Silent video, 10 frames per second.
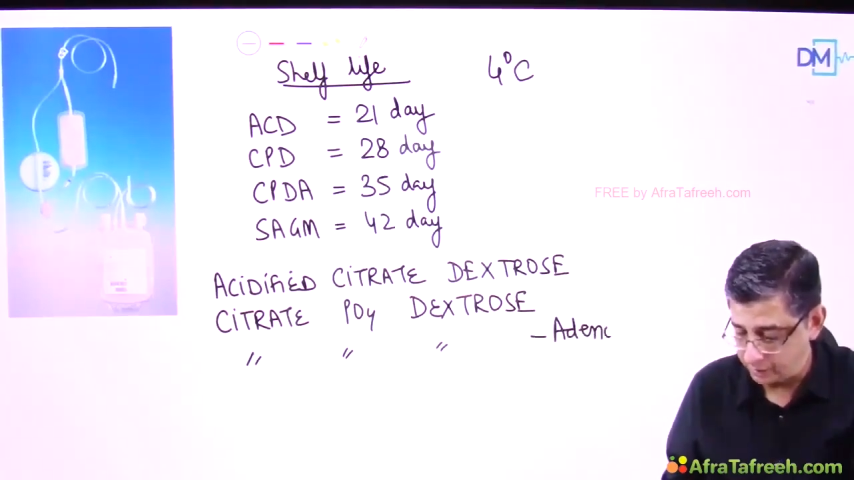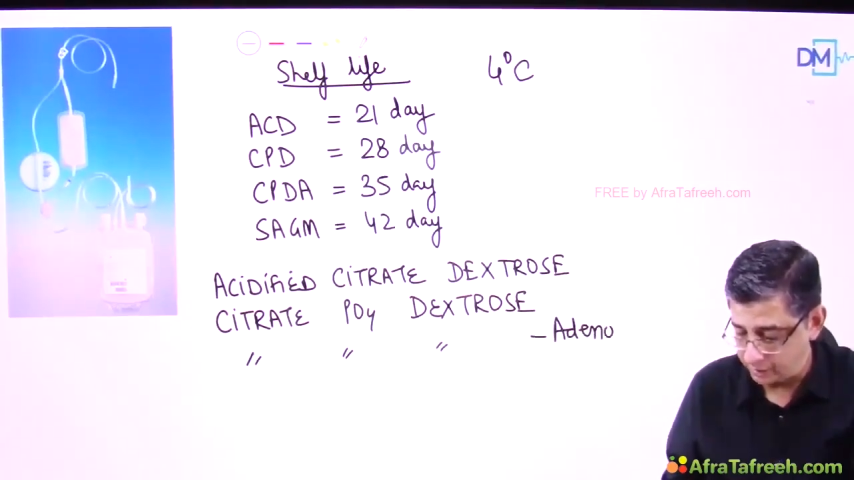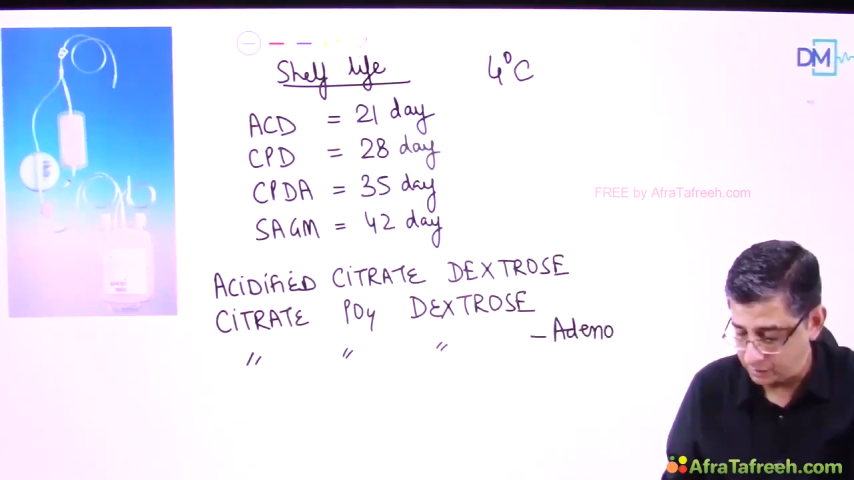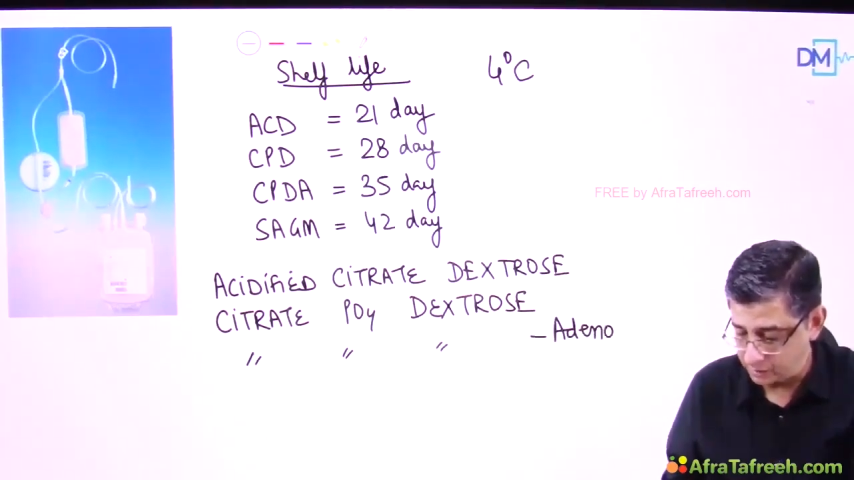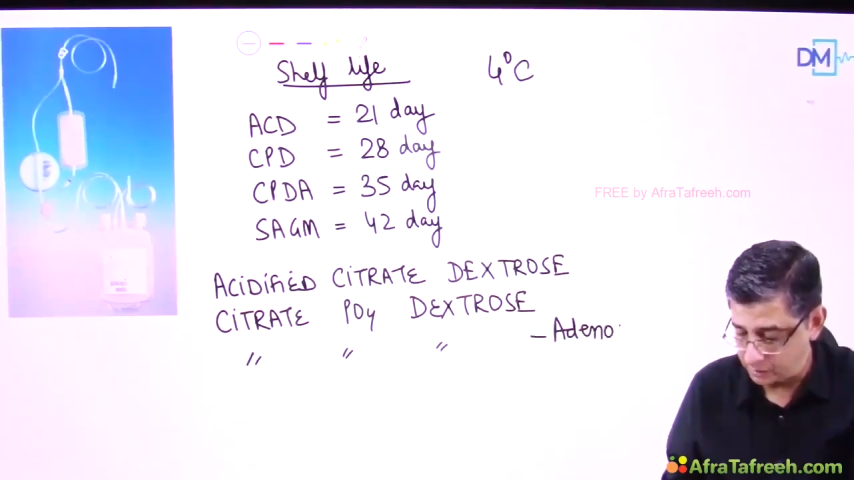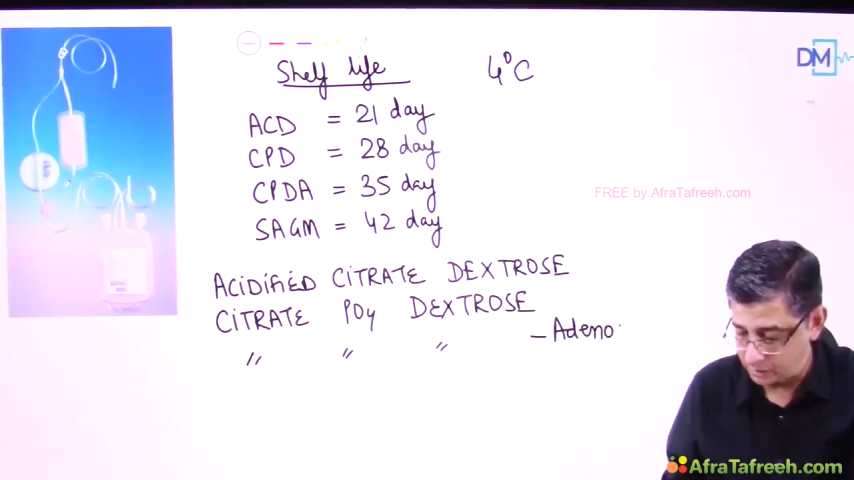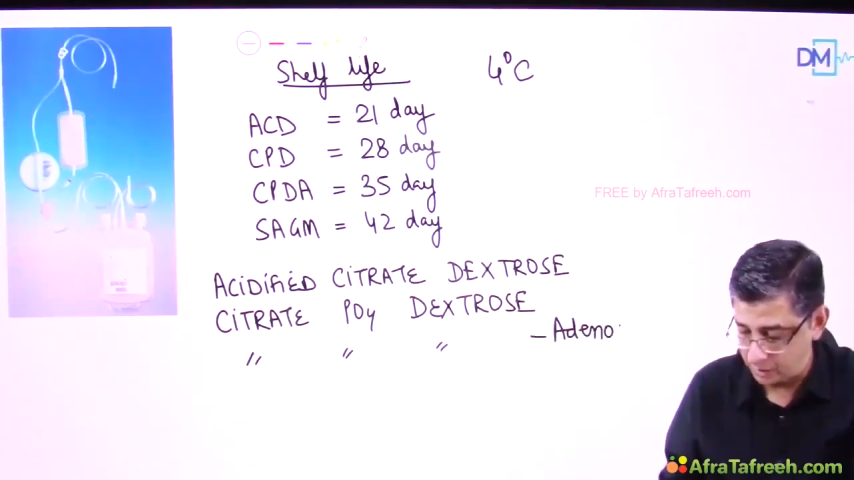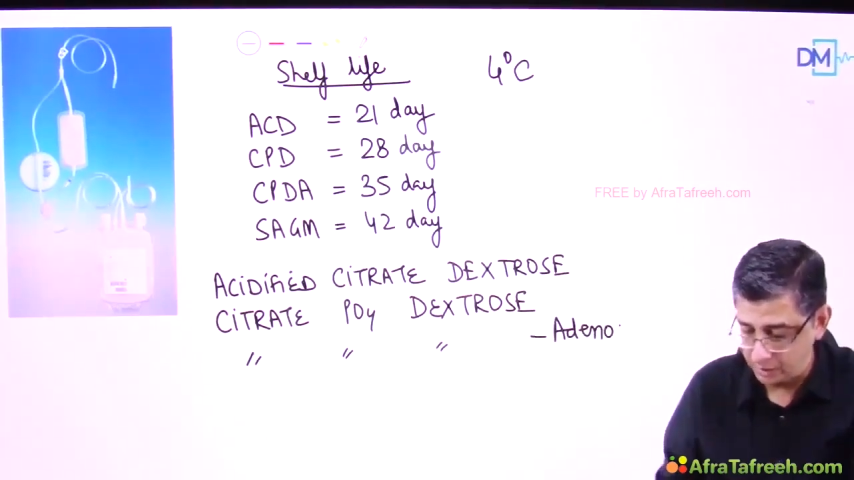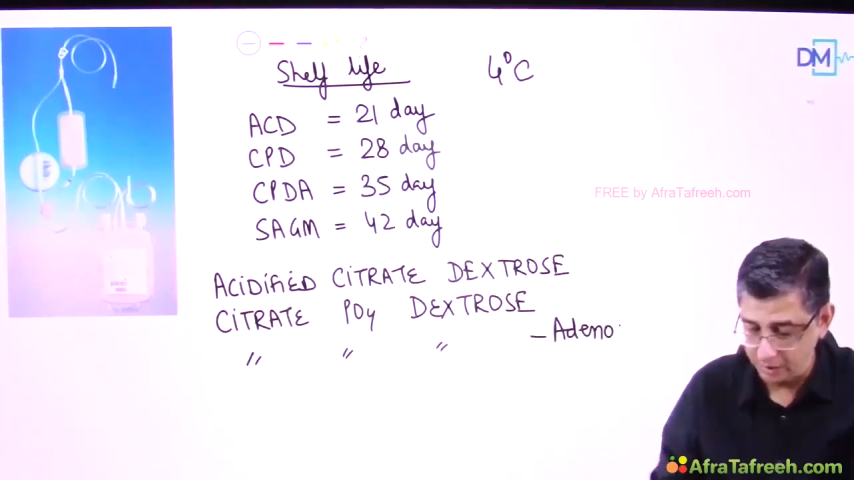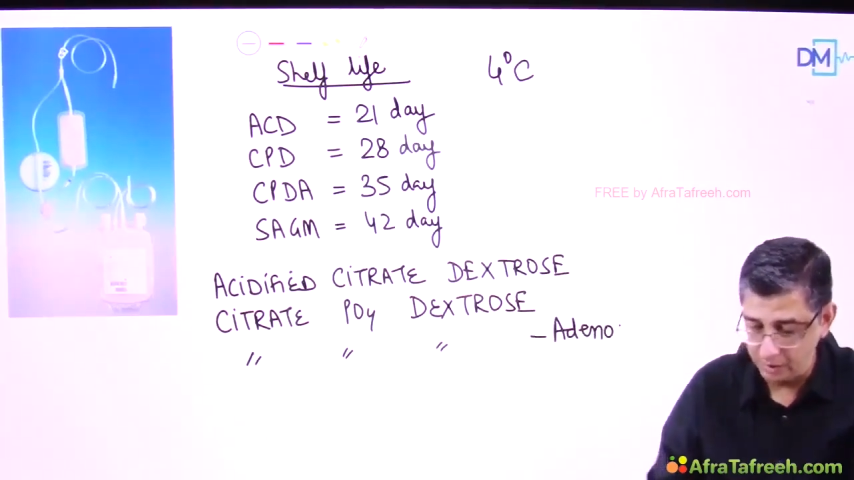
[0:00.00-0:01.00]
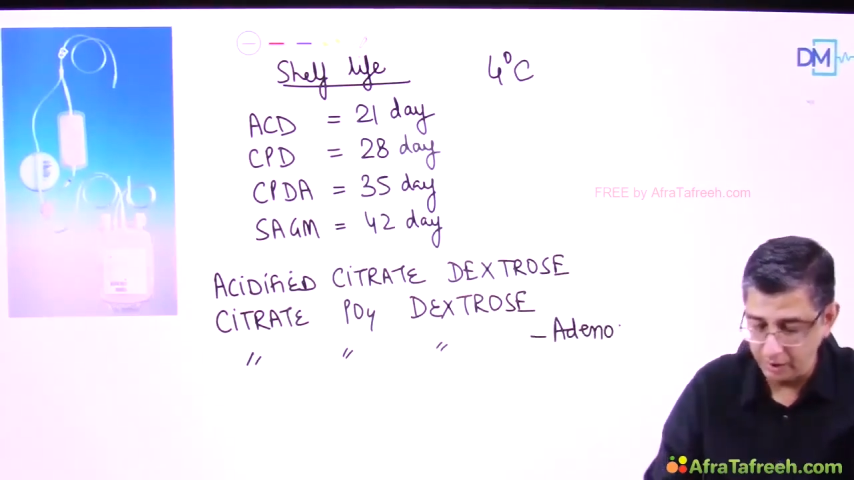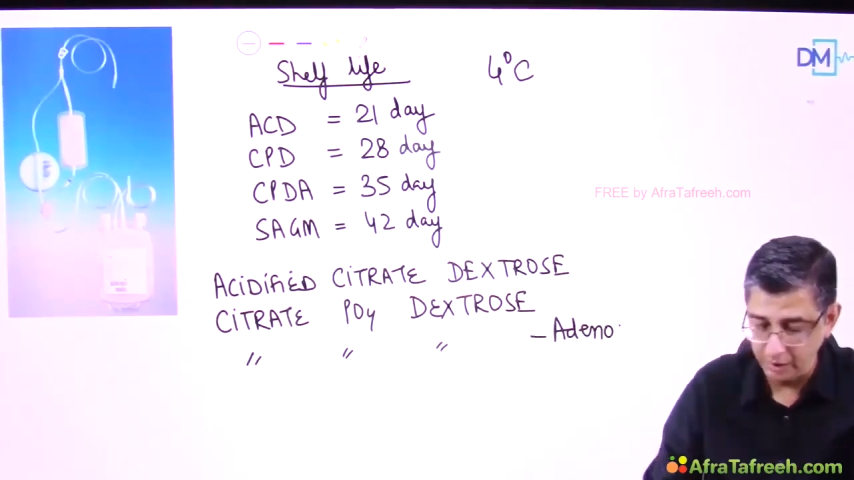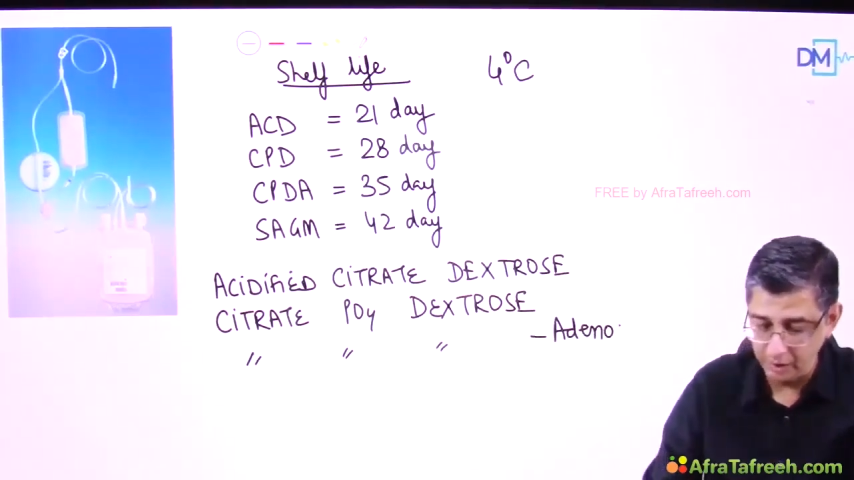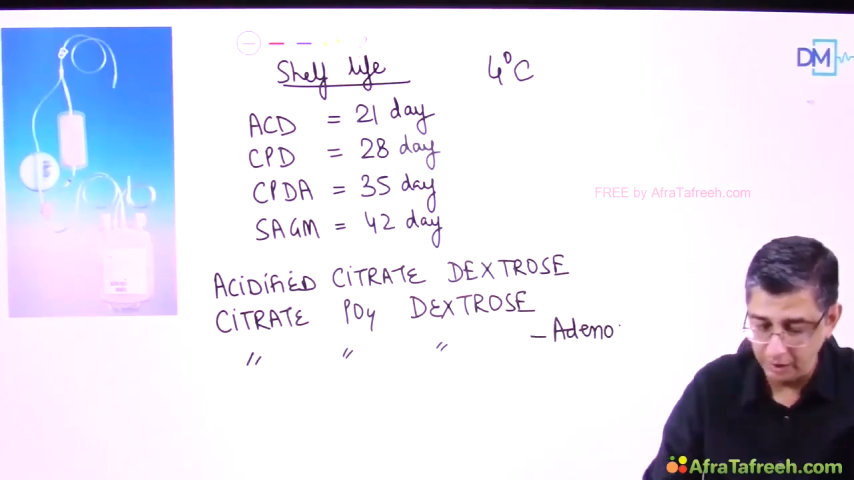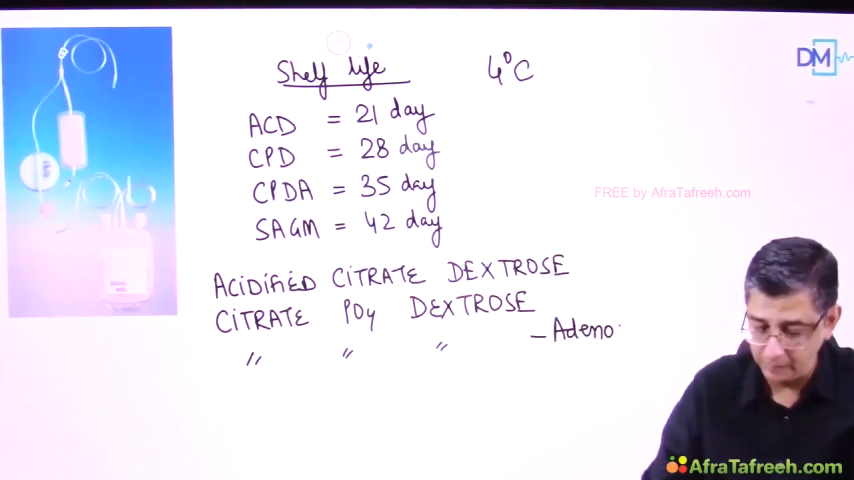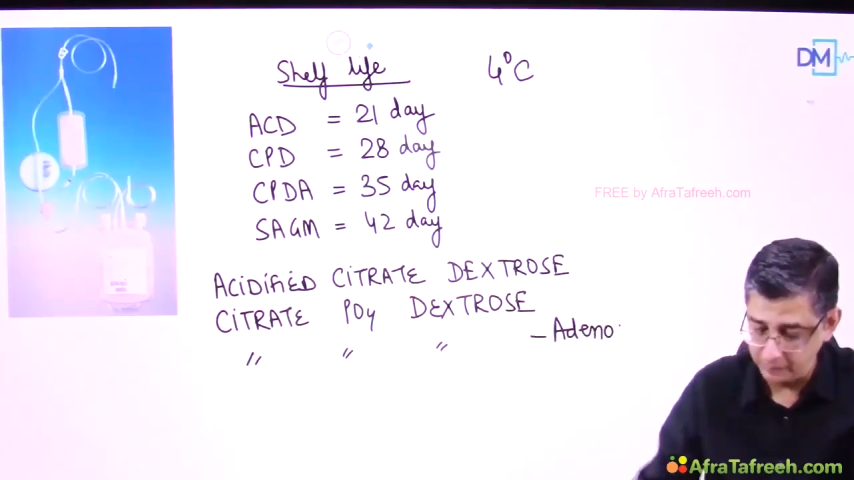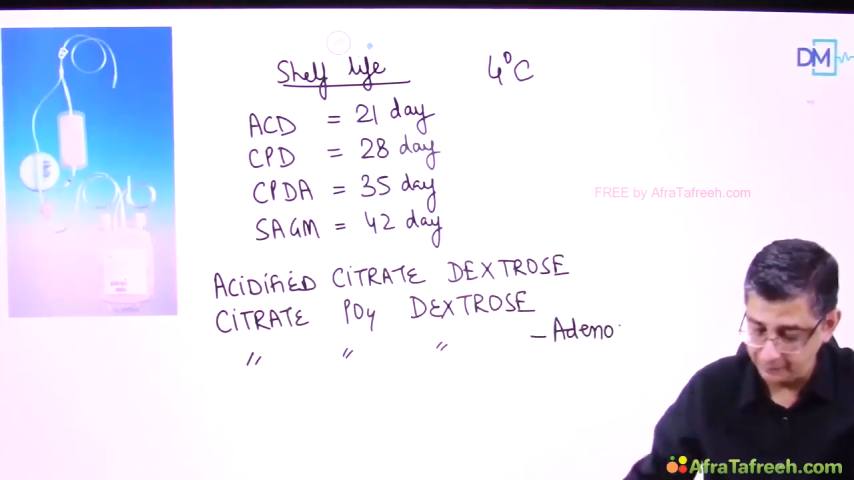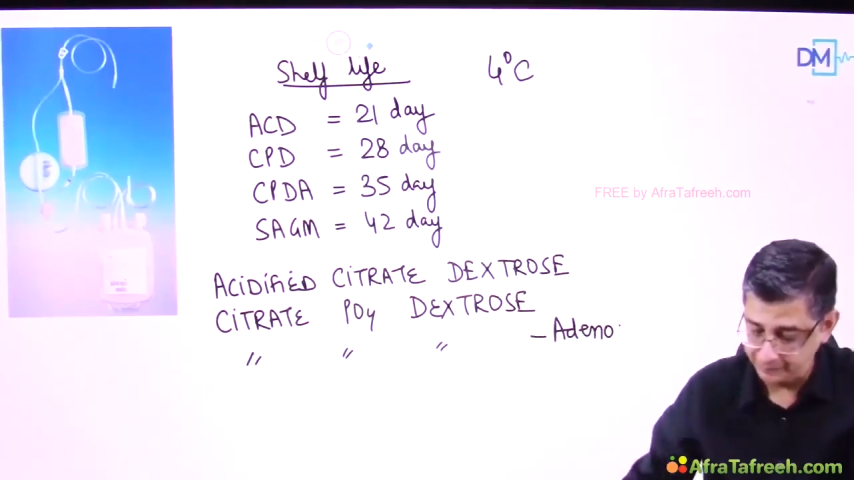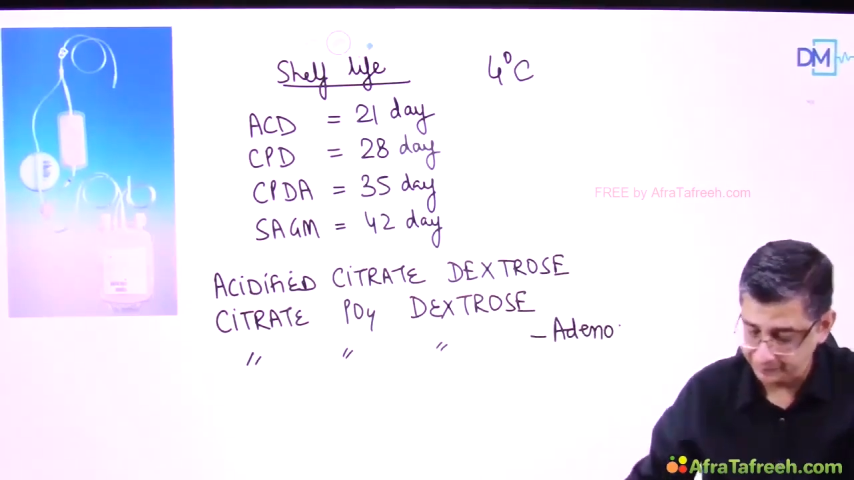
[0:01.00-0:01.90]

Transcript: dextrose adenine,